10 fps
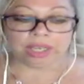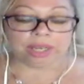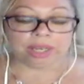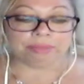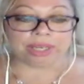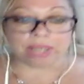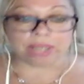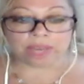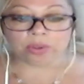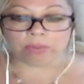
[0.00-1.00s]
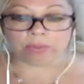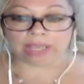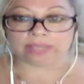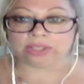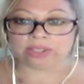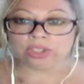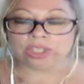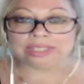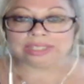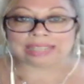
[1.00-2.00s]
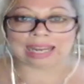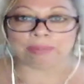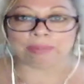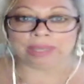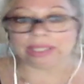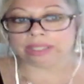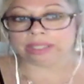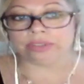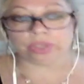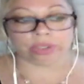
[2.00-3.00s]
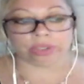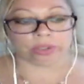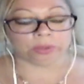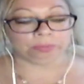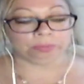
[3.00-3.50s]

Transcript: But in other ways, she's tapping into